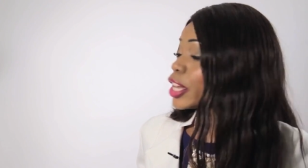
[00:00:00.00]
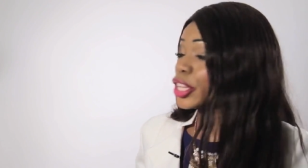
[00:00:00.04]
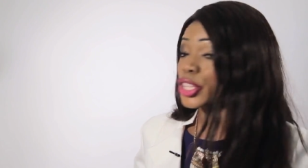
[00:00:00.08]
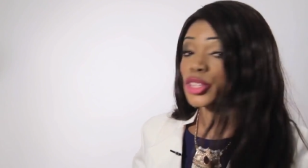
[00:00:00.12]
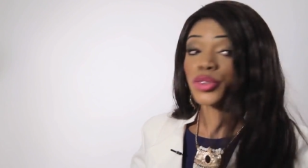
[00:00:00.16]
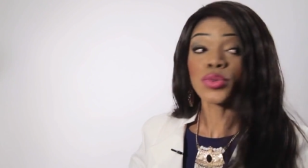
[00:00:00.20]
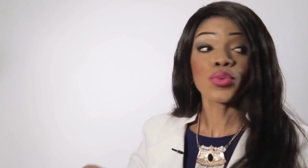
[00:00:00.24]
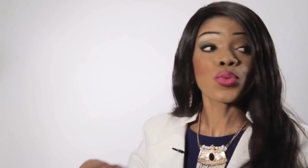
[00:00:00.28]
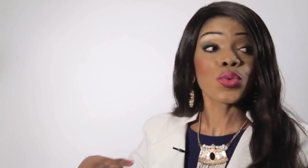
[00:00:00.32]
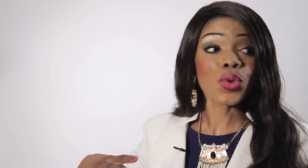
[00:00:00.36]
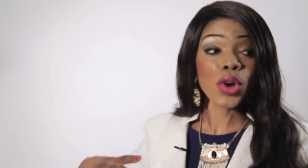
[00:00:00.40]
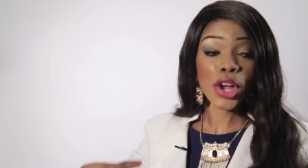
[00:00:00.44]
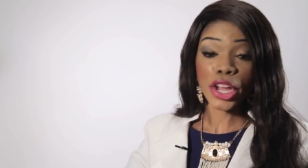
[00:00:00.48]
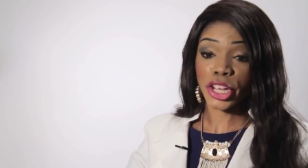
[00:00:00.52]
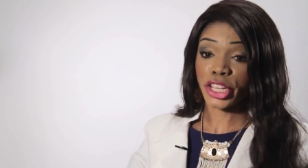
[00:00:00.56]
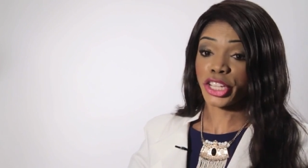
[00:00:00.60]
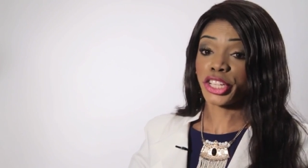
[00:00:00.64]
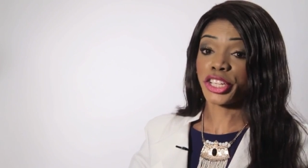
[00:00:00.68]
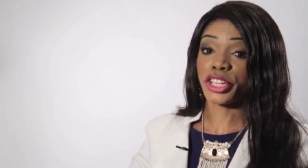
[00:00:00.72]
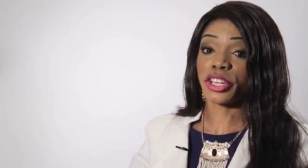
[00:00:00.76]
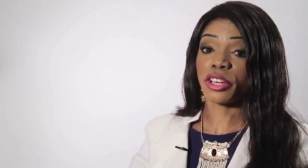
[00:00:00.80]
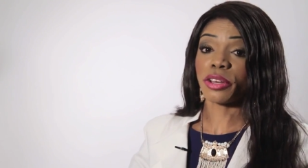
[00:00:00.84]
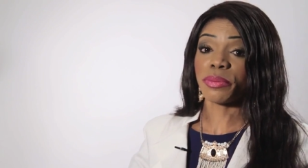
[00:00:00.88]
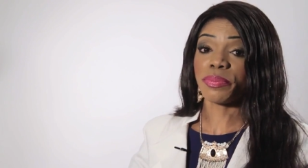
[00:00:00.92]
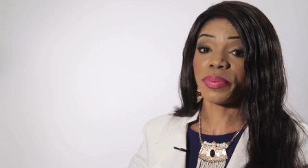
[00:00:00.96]
that to
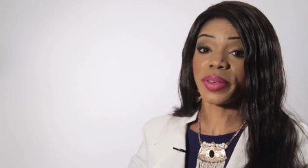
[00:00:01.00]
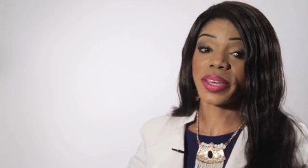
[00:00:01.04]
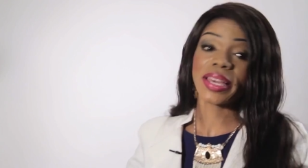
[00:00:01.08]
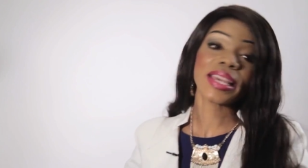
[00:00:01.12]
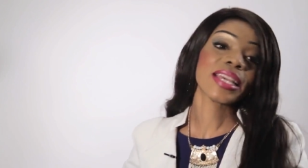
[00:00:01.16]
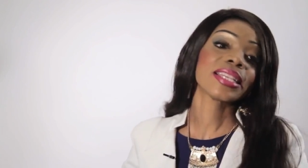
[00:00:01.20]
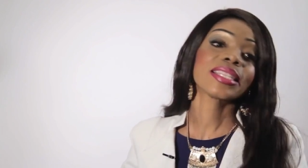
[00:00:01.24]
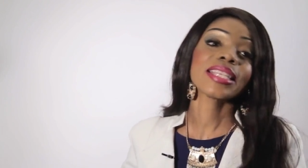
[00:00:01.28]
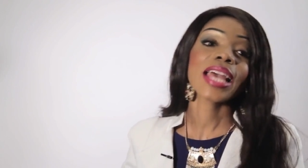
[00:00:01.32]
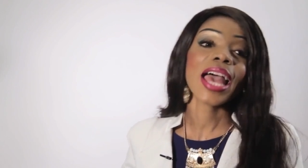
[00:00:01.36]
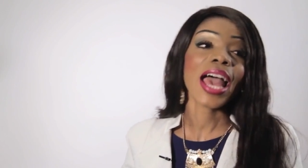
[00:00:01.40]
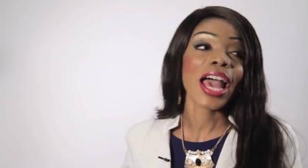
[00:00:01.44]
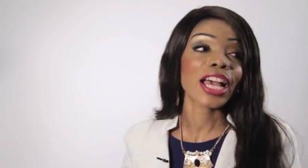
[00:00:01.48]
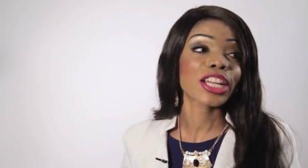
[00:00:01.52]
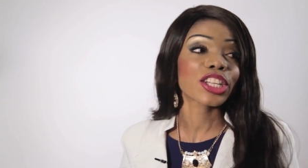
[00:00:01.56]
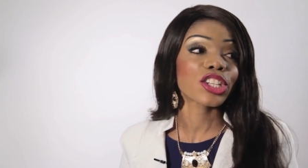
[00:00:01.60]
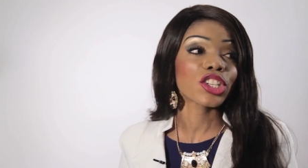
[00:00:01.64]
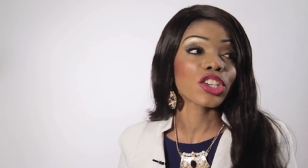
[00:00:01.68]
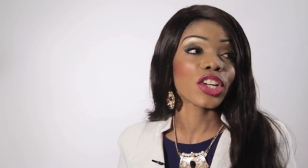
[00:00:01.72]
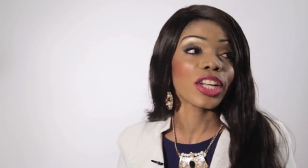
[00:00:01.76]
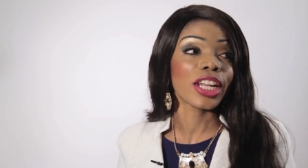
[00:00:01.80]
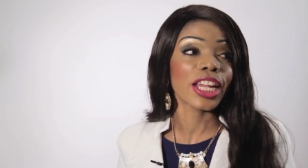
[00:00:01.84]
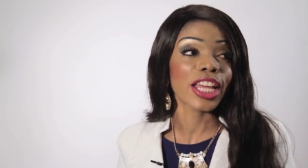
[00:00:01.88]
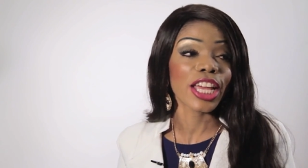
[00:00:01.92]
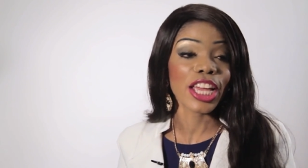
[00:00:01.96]
worship is
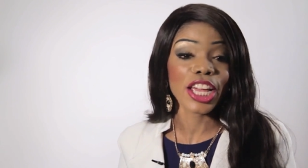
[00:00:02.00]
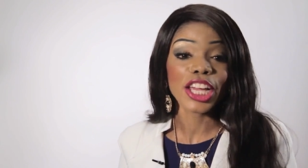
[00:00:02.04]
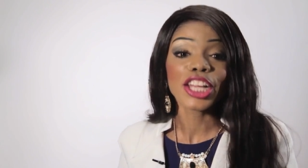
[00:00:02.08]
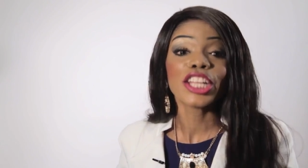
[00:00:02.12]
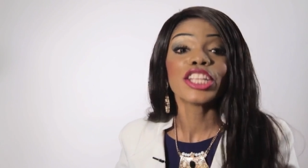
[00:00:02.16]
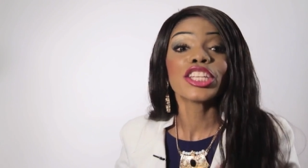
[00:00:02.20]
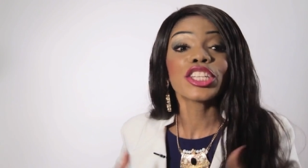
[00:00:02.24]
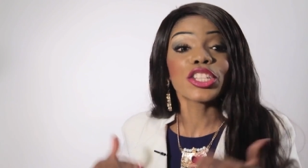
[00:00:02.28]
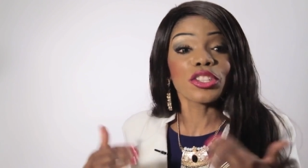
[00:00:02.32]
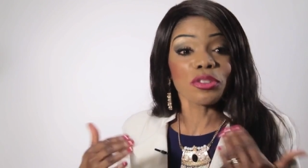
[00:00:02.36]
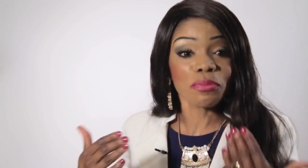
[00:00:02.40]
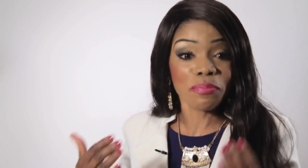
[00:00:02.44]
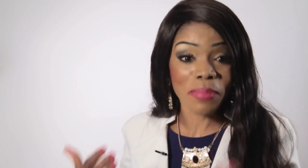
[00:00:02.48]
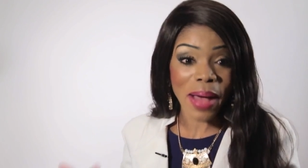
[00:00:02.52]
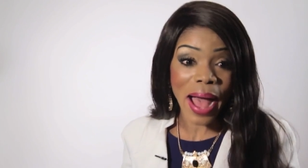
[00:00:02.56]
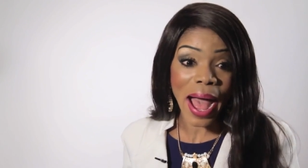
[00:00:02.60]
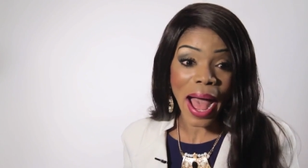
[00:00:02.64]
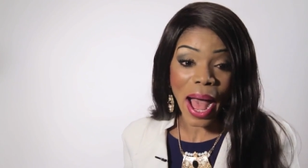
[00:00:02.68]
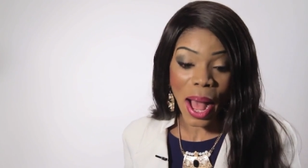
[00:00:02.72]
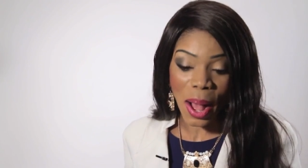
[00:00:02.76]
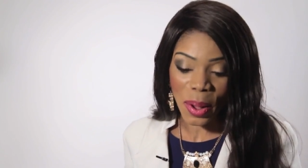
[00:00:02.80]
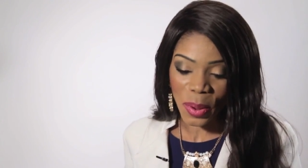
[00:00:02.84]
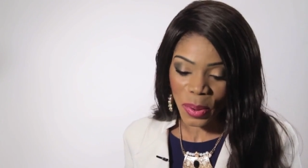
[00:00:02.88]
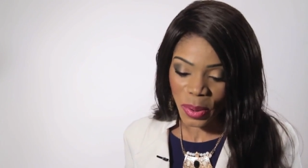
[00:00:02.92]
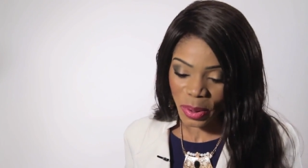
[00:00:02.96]
actually to
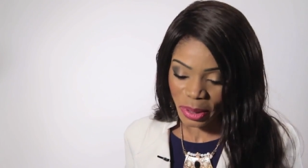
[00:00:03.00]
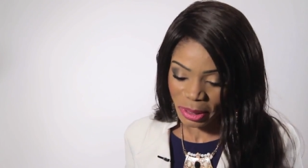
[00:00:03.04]
bow.